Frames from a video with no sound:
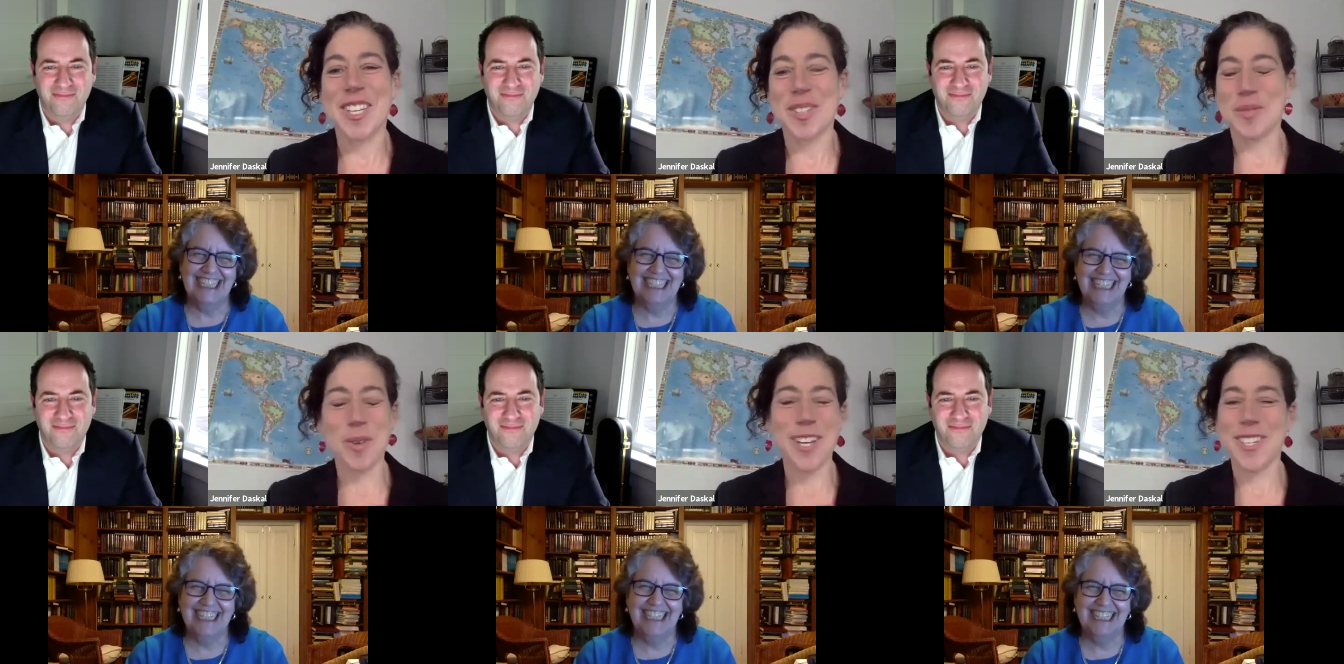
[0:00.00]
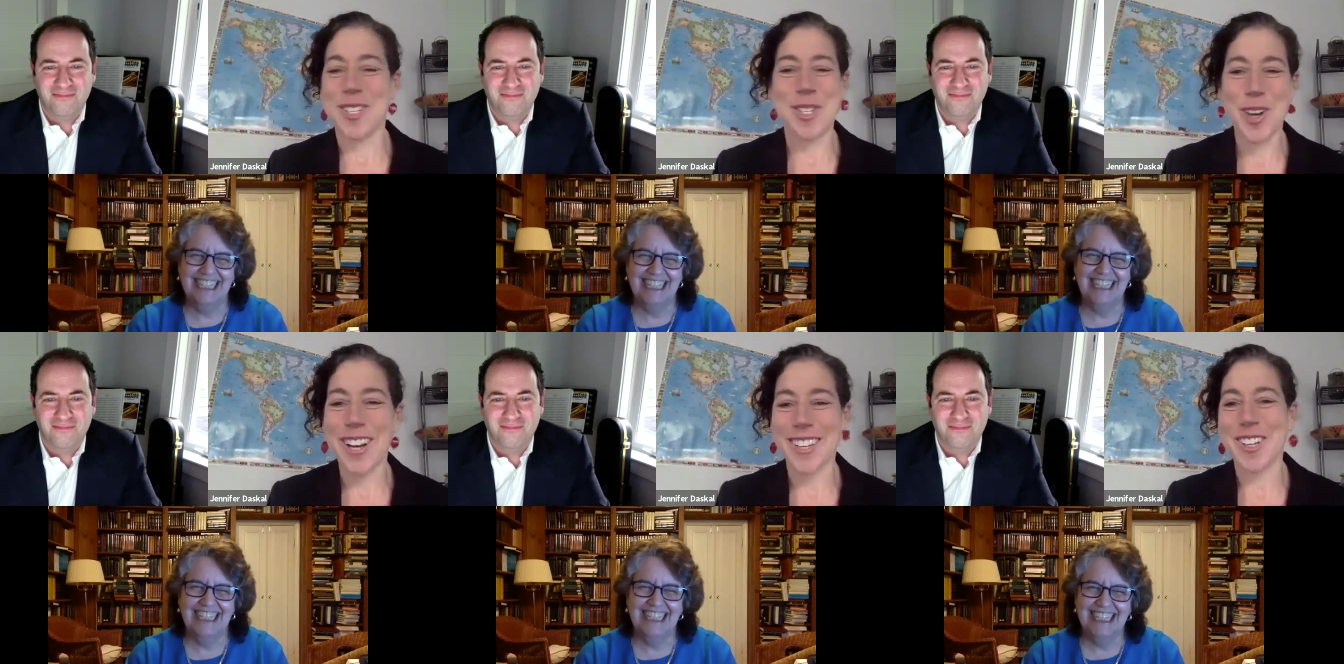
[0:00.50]
Speaker 1: is way
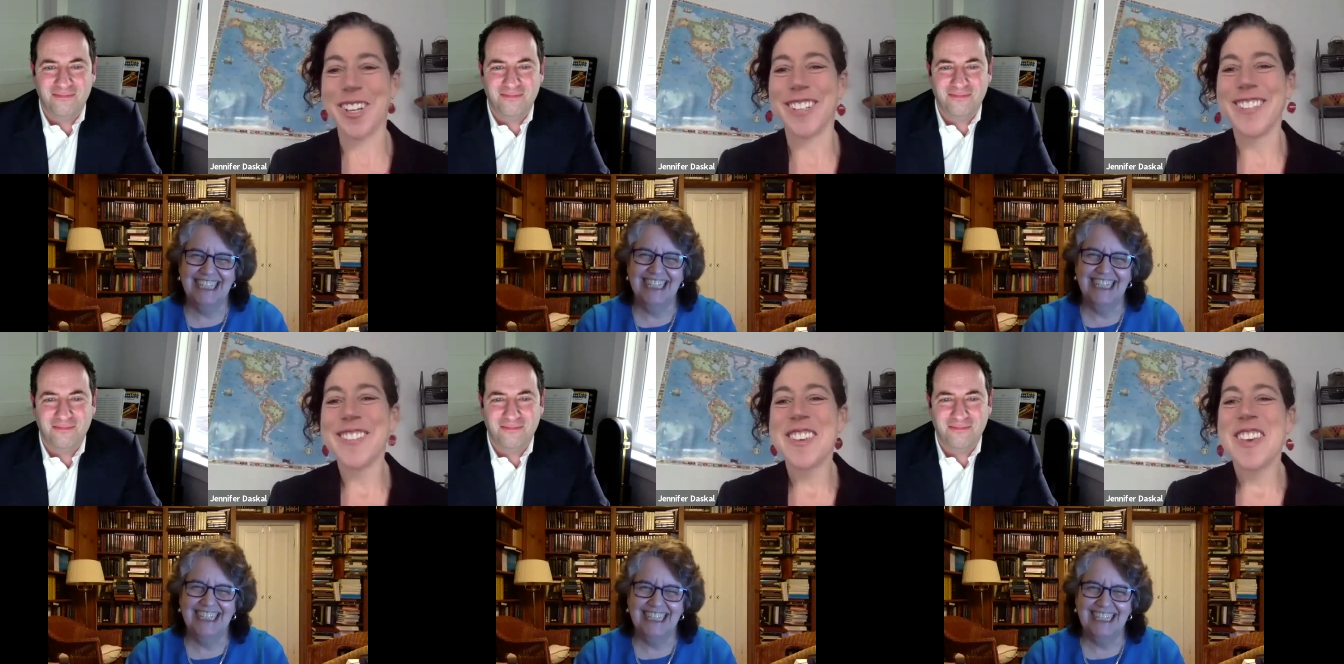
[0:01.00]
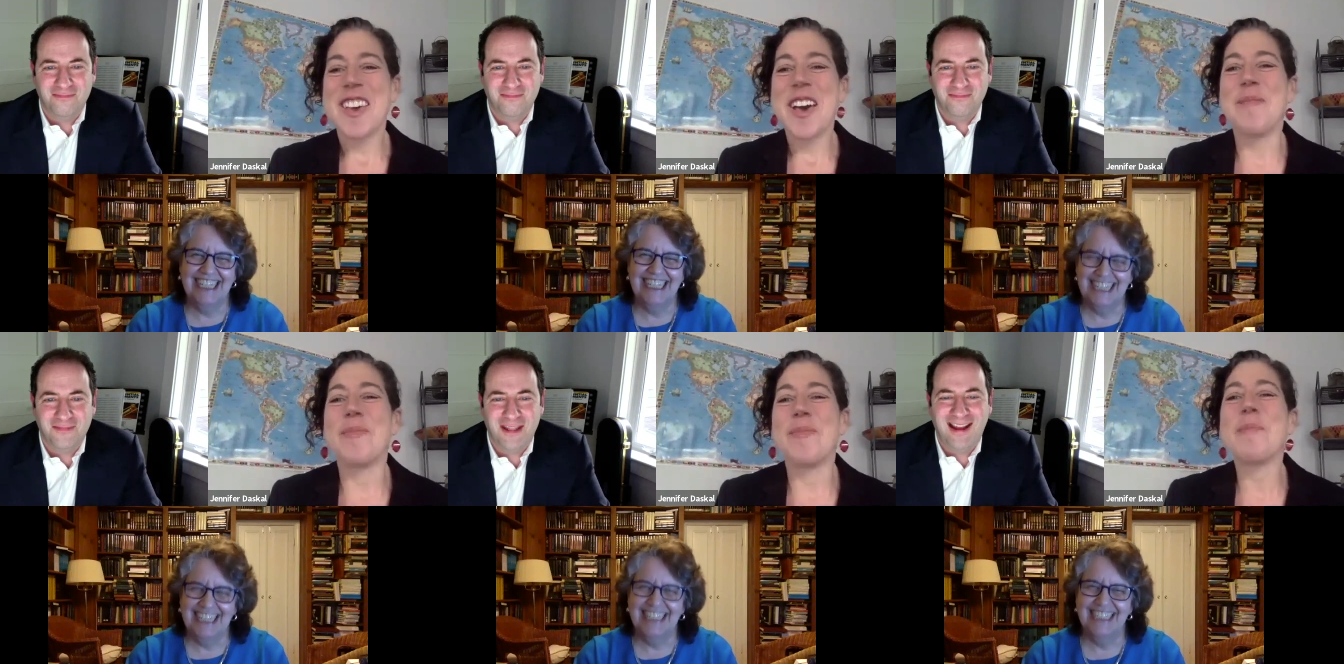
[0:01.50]
too accurate.
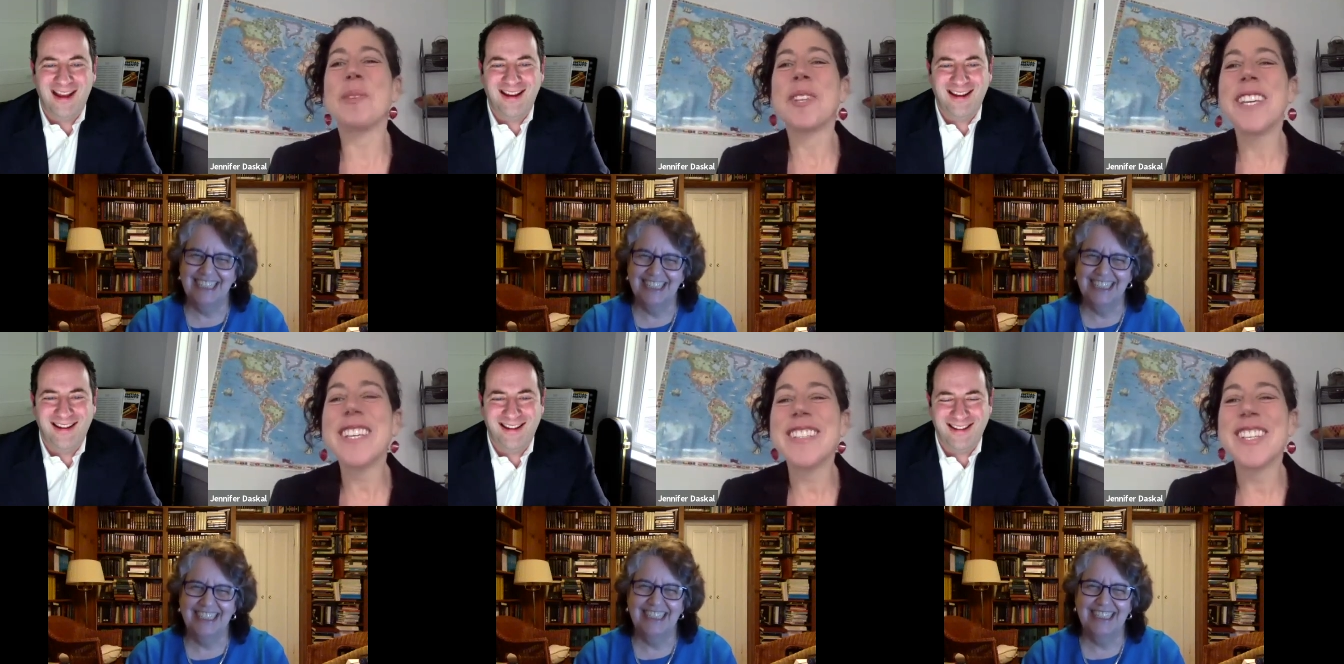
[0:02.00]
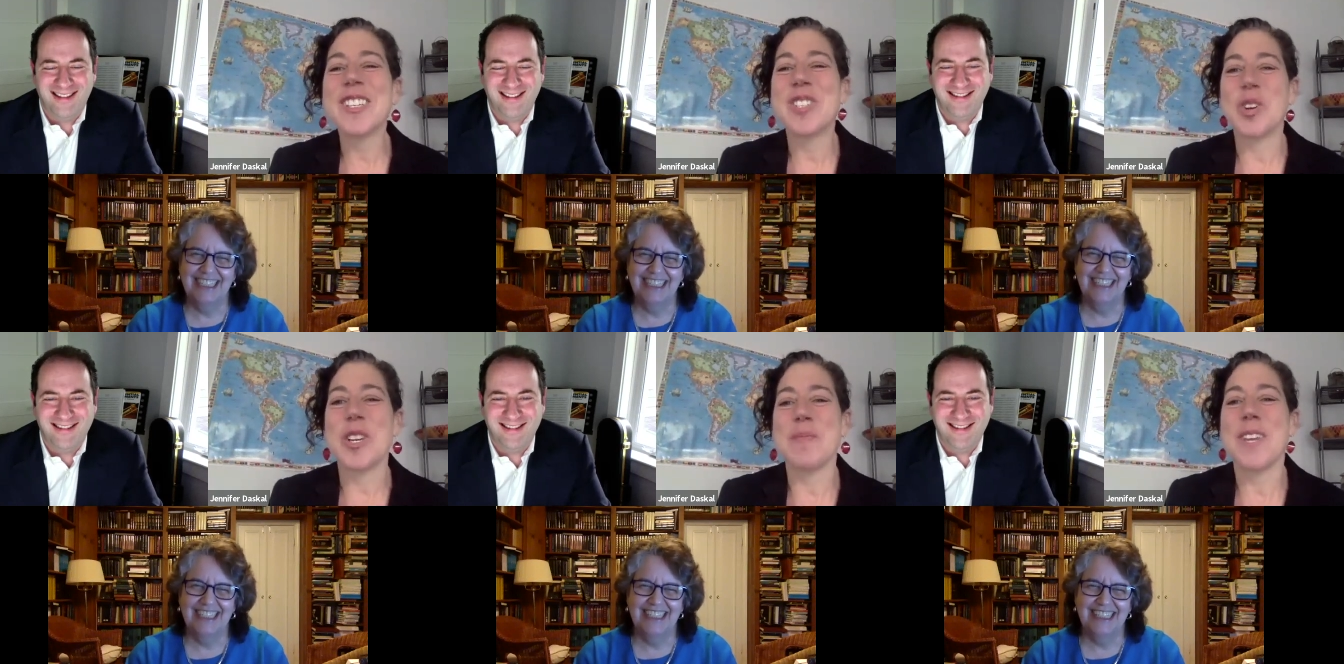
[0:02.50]
Um, please
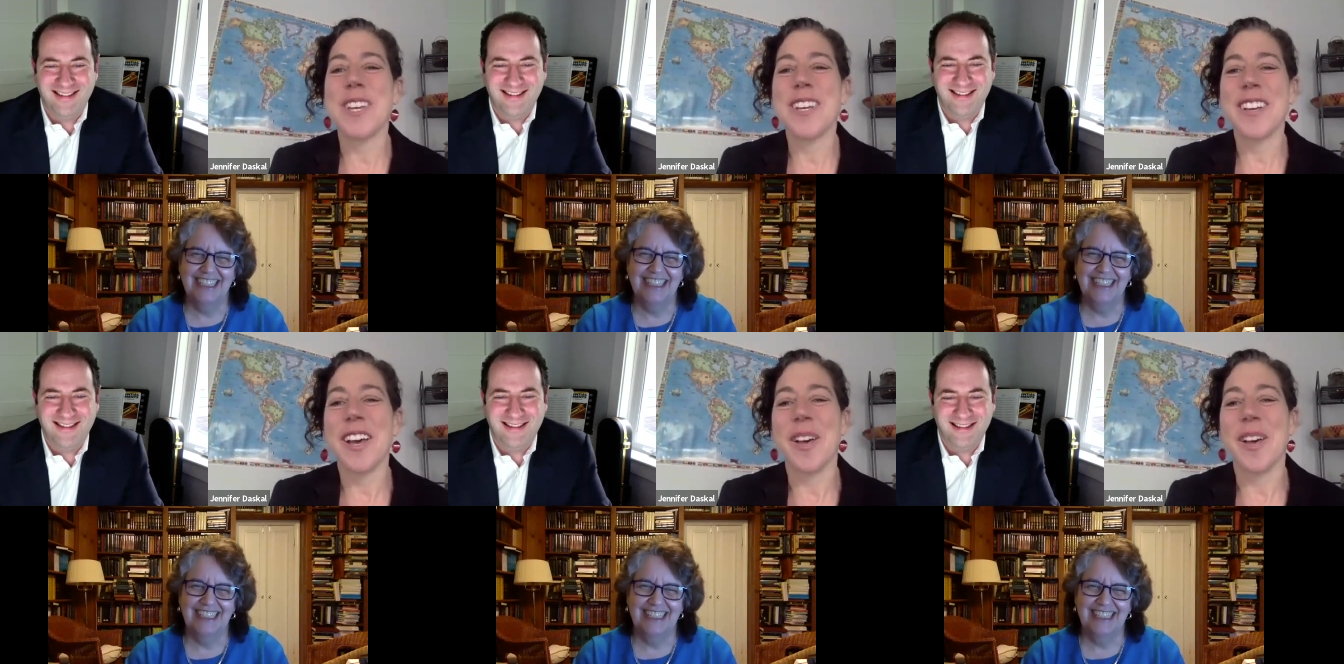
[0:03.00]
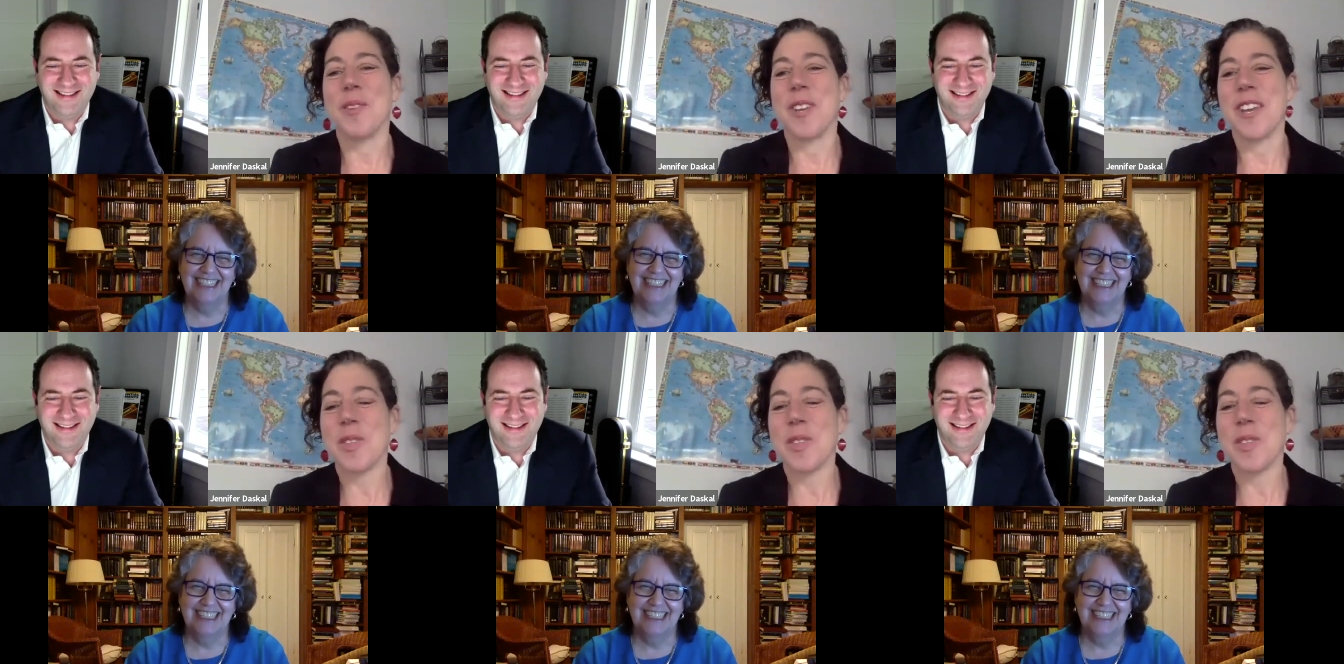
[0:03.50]
join me um,